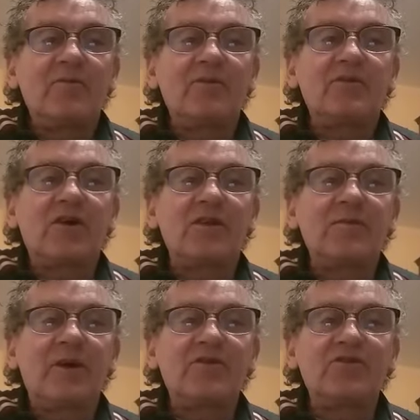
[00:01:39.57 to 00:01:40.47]
We do call
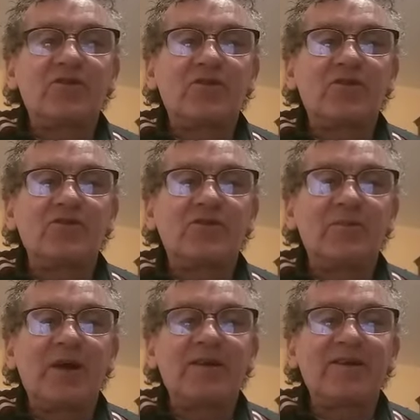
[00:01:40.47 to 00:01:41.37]
them herding chokers from
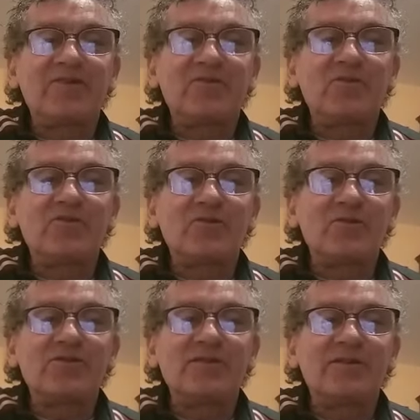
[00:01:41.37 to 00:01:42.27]
my neck of the woods,
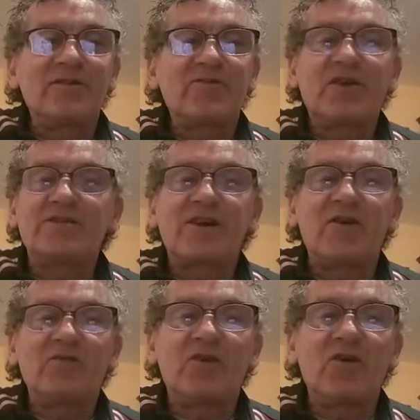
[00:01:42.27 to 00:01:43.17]
but great
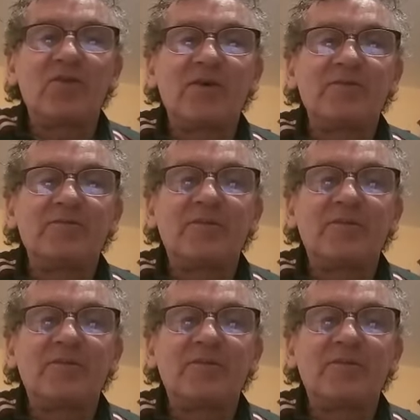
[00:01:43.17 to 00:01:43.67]
town, Galway.